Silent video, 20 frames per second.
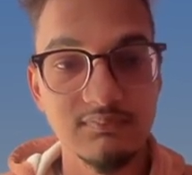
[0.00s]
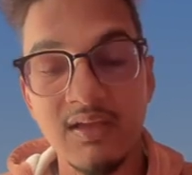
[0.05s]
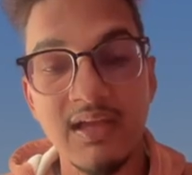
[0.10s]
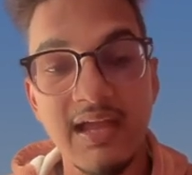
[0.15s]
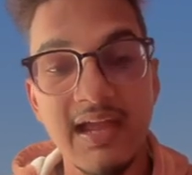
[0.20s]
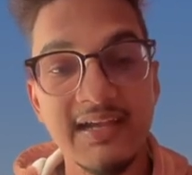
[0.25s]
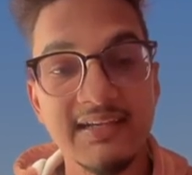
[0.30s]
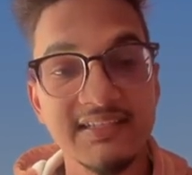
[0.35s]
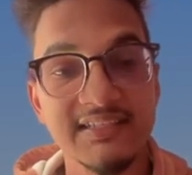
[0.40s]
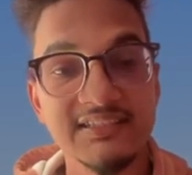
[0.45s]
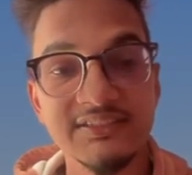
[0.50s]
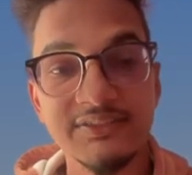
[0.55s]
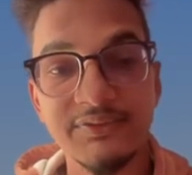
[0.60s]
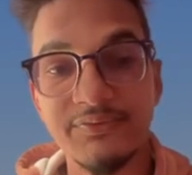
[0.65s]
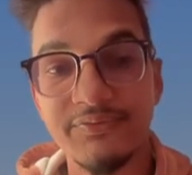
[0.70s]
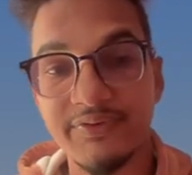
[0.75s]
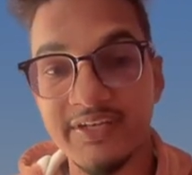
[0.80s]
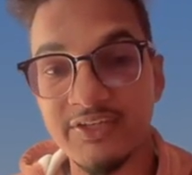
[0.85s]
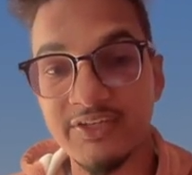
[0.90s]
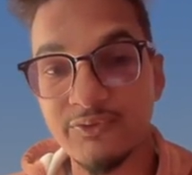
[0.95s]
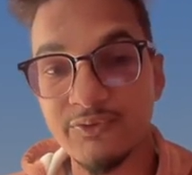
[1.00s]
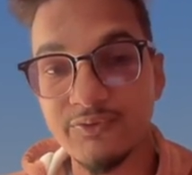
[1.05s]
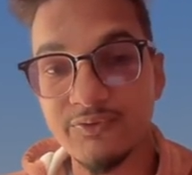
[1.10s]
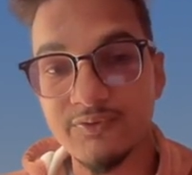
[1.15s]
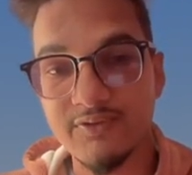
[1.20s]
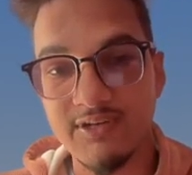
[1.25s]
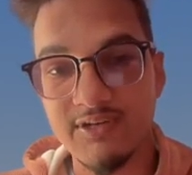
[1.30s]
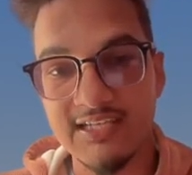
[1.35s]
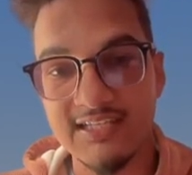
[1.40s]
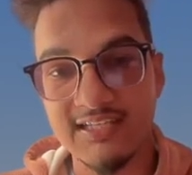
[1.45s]
And this is a free to use
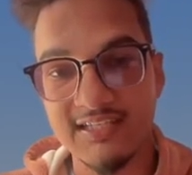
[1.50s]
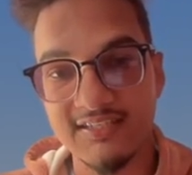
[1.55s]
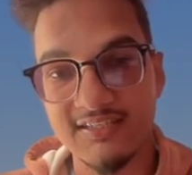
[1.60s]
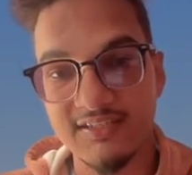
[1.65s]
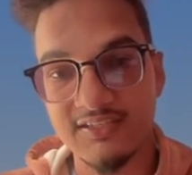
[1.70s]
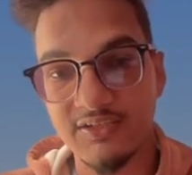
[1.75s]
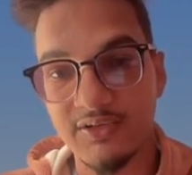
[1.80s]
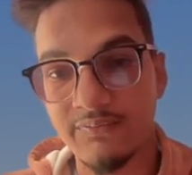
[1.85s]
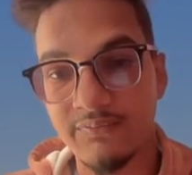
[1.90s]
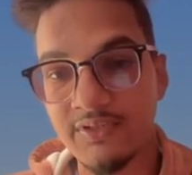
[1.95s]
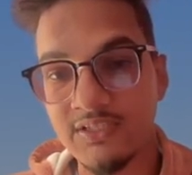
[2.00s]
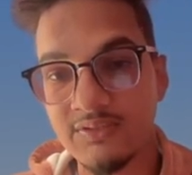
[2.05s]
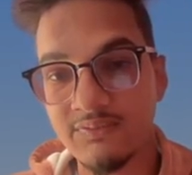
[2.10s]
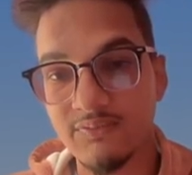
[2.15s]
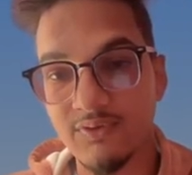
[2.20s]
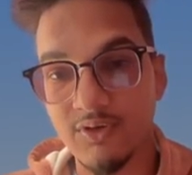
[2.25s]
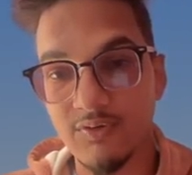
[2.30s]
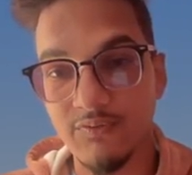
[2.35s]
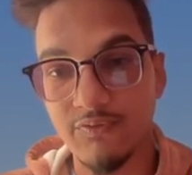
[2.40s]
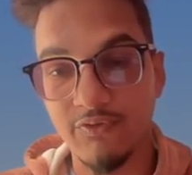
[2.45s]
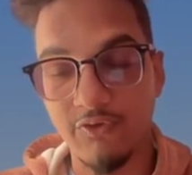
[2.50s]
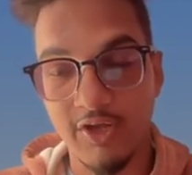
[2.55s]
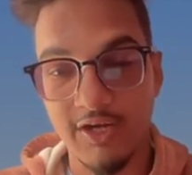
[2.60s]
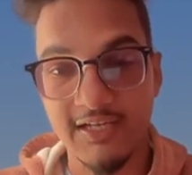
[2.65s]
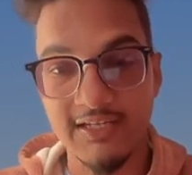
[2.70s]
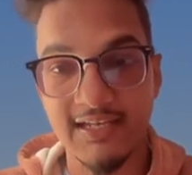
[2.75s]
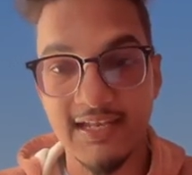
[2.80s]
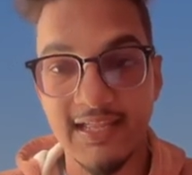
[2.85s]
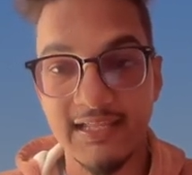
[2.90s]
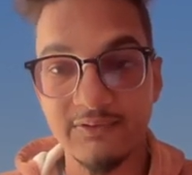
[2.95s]
translation service for
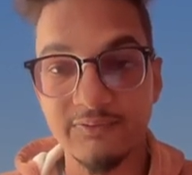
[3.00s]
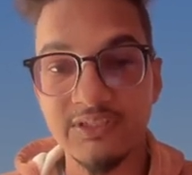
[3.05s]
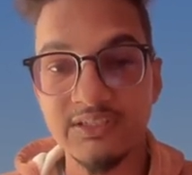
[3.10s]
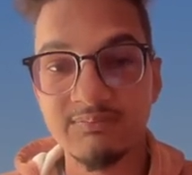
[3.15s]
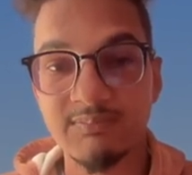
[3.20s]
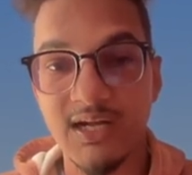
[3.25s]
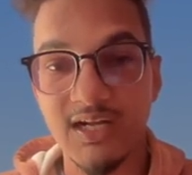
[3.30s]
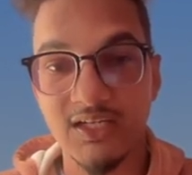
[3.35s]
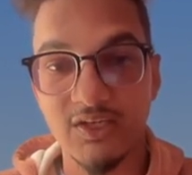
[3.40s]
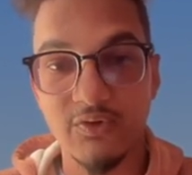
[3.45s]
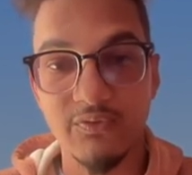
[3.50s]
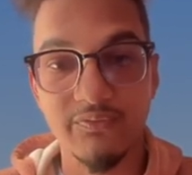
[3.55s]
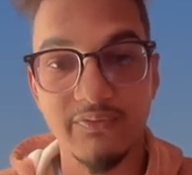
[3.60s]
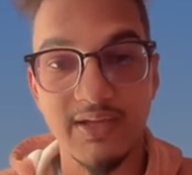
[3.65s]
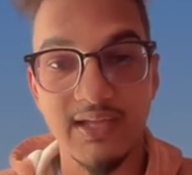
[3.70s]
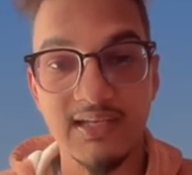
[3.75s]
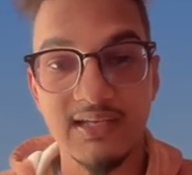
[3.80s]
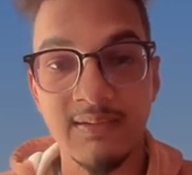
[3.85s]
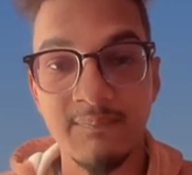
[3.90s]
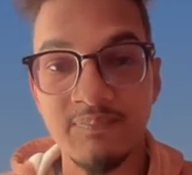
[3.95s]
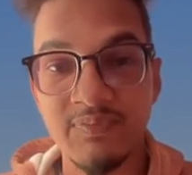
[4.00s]
foreign language markdown file.